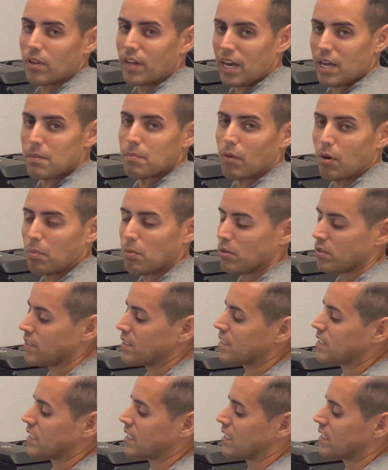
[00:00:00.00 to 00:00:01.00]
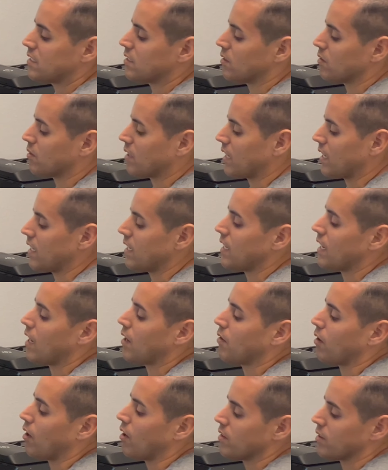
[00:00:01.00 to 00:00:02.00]
and mobile this is. Okay,
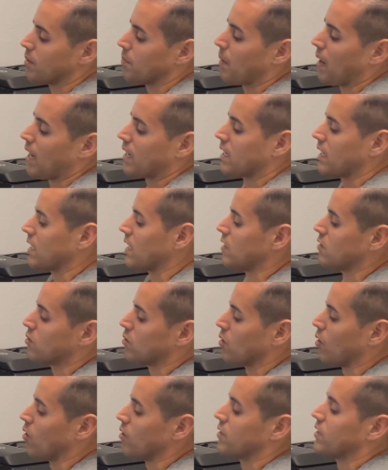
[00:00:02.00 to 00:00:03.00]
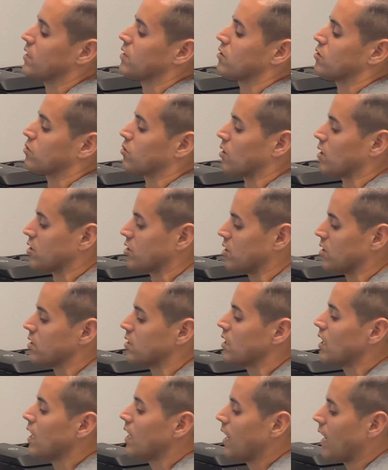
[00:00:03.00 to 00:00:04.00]
now on the back it gets you all the
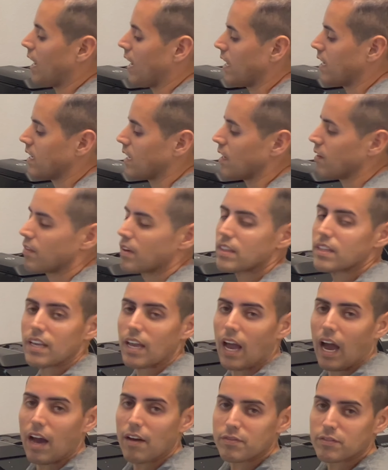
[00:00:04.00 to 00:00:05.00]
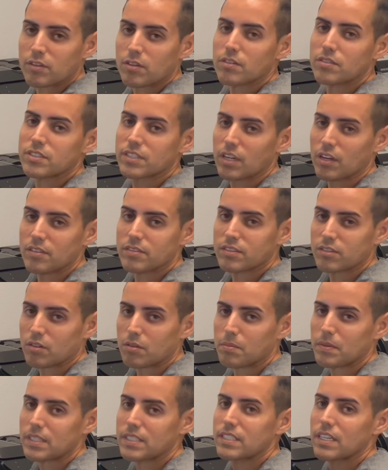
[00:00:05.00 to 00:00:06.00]
instructions and even the after sales
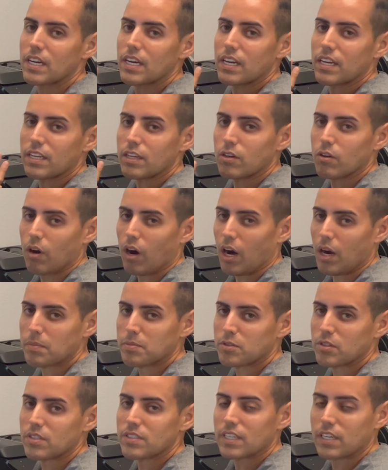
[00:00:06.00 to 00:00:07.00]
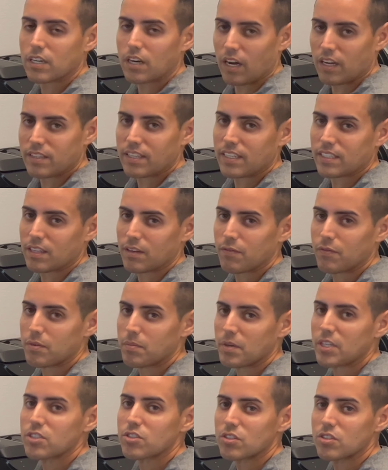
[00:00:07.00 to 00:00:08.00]
service, options and contact
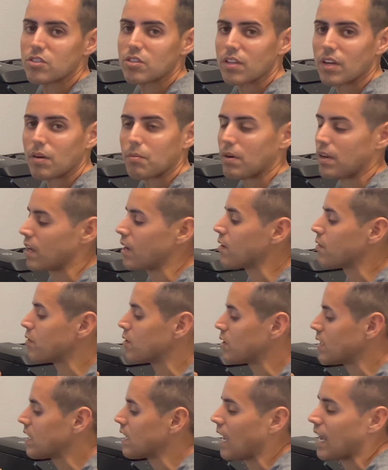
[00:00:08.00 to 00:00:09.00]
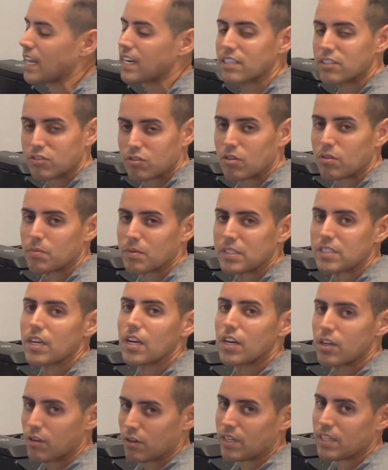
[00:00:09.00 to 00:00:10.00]
information. So that way, if you need any service,
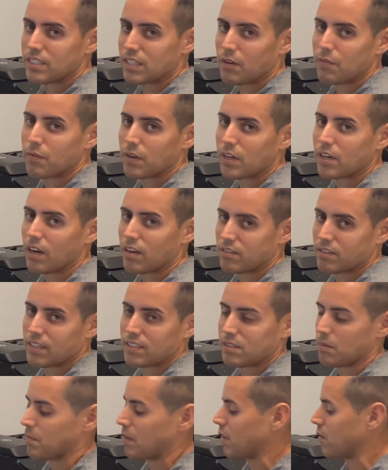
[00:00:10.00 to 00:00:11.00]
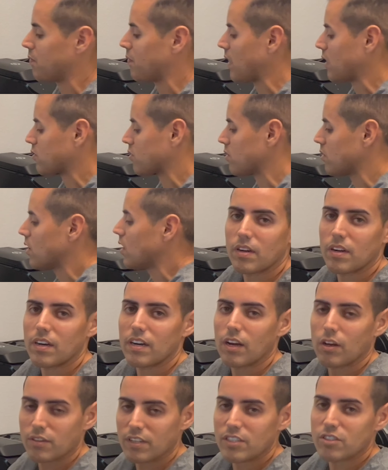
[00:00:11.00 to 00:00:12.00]
you can definitely contact the manufacturer.
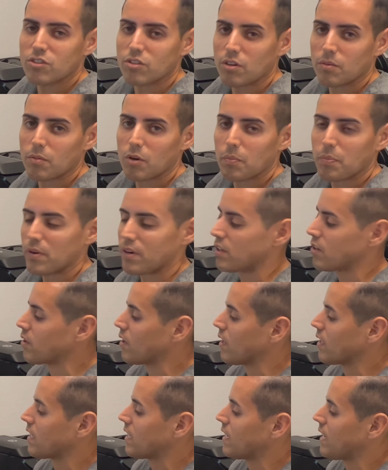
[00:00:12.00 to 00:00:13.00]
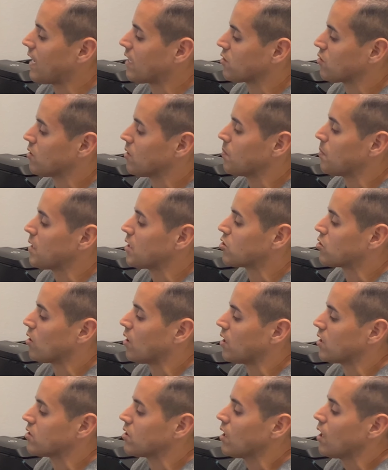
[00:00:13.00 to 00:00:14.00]
Now this thermal printer can actually be
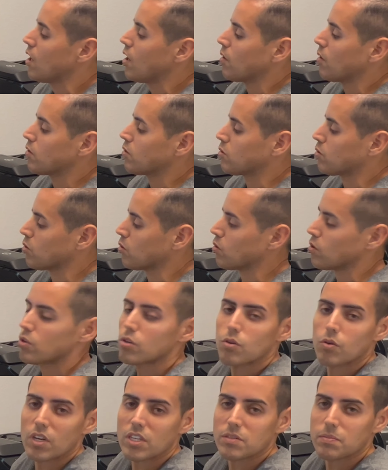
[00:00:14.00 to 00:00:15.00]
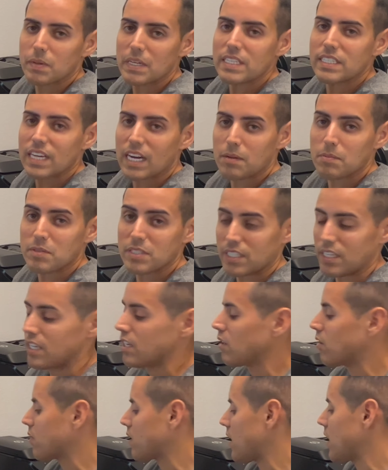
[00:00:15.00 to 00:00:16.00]
charged through USB Type-C.
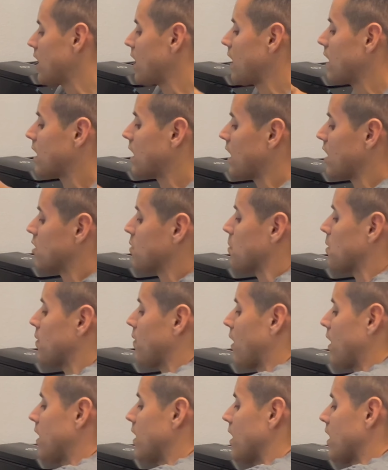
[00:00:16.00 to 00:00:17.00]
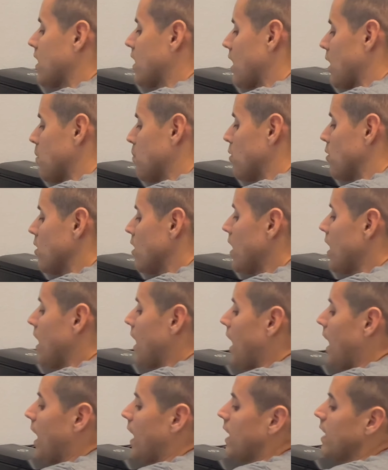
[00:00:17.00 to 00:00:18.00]
Okay, it gets provided a cable
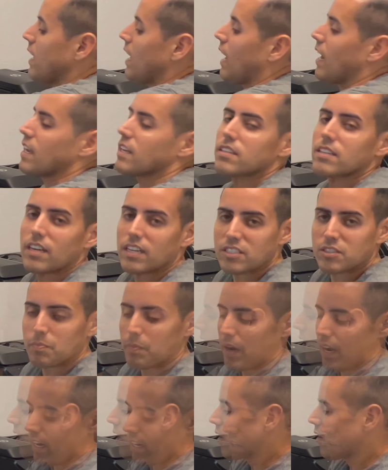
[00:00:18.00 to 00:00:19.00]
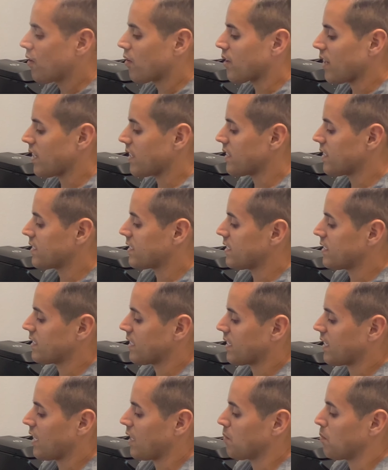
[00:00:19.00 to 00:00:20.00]
and a dust bag. Okay, this is the
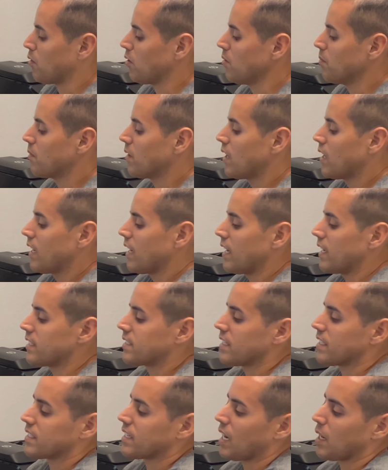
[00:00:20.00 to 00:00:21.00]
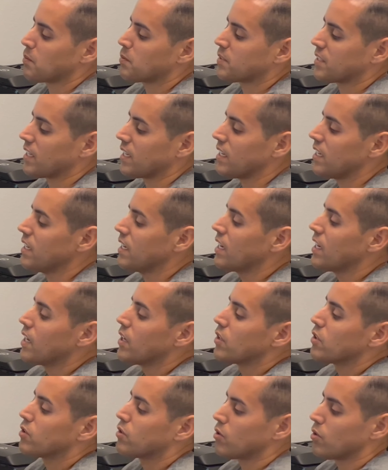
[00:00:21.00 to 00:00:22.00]
cable. It's a Type-C
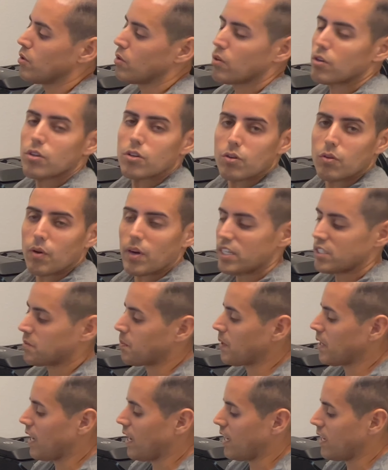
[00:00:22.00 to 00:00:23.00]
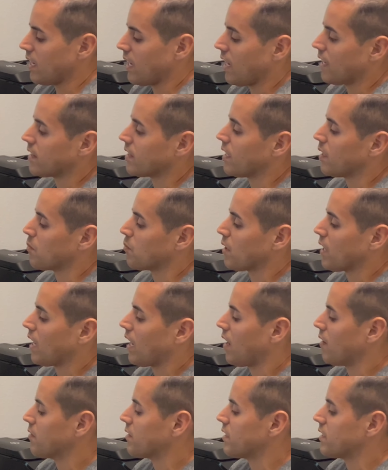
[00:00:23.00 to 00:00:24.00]
to USB-A, and then we
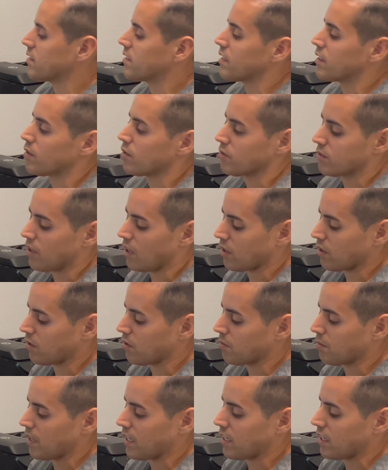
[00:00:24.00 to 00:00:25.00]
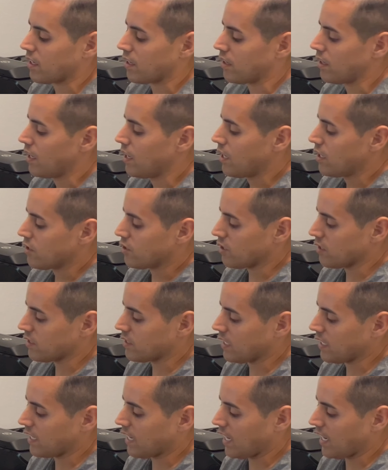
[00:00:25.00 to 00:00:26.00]
have this little dongle right here, just
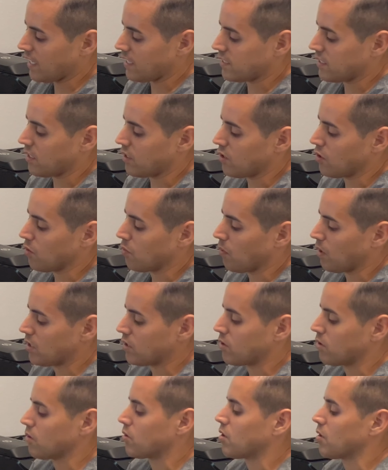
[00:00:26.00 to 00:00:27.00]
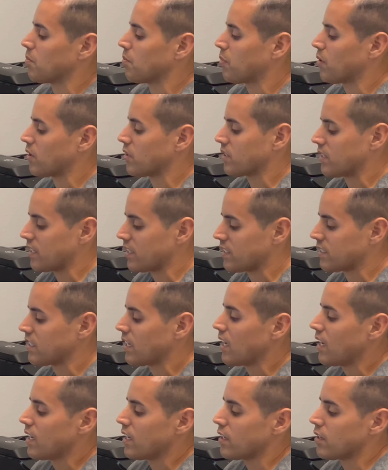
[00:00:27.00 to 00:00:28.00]
in case you want to convert this,
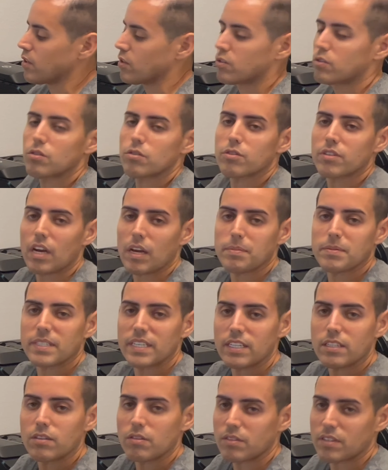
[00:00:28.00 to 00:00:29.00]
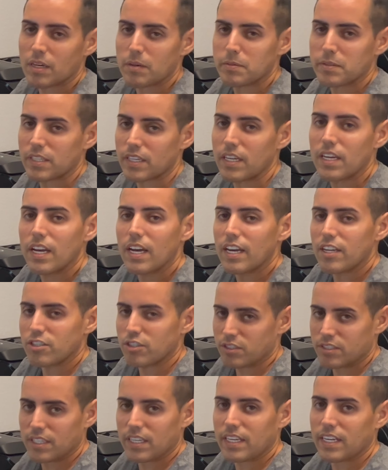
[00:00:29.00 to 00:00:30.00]
to Type-C to Type-C,
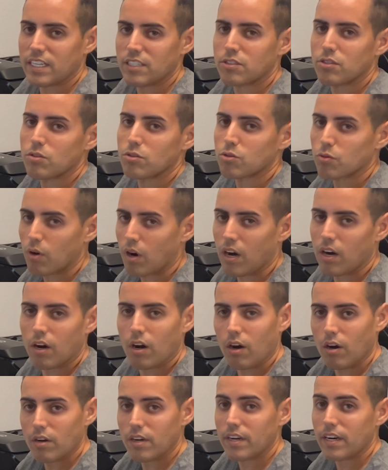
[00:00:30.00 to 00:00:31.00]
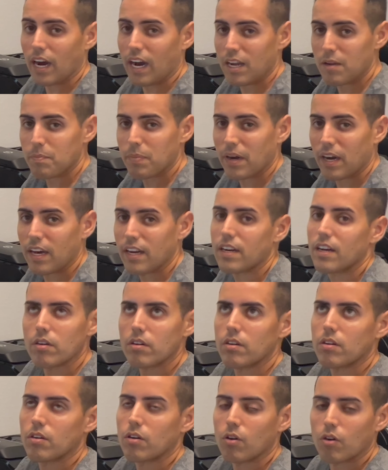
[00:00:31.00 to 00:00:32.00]
just in case you draw on an iPad
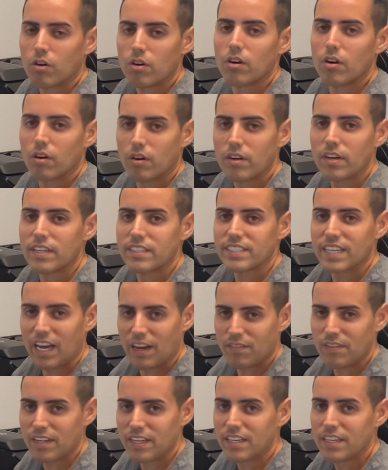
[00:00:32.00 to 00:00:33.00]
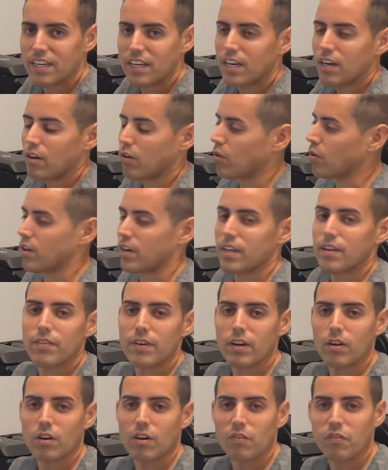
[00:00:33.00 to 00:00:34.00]
or on a tablet or
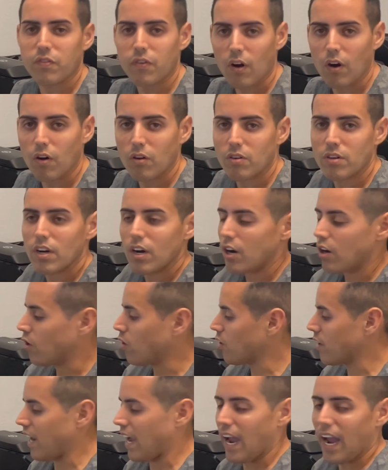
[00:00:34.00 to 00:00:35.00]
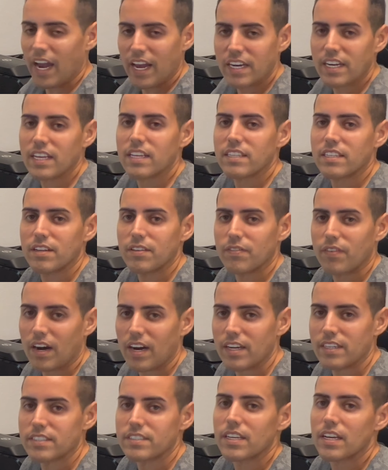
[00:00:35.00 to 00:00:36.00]
even on a phone or any
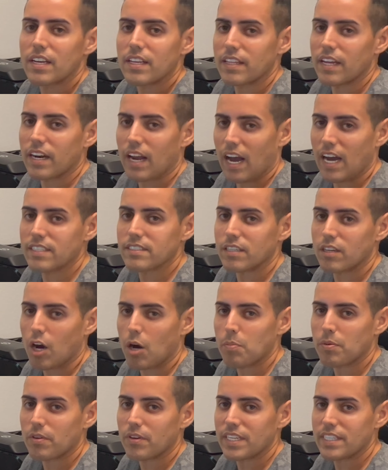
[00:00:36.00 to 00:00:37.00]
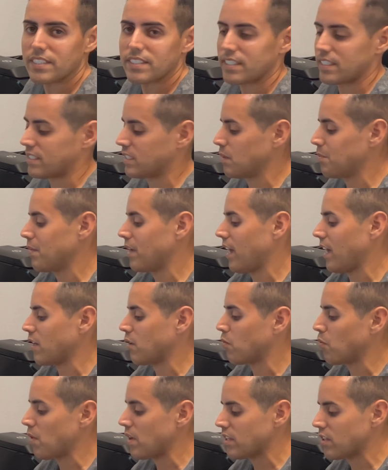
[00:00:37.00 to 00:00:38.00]
device that has an operating system
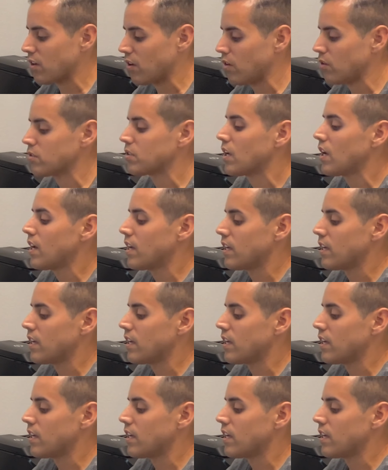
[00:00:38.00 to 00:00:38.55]
like Windows,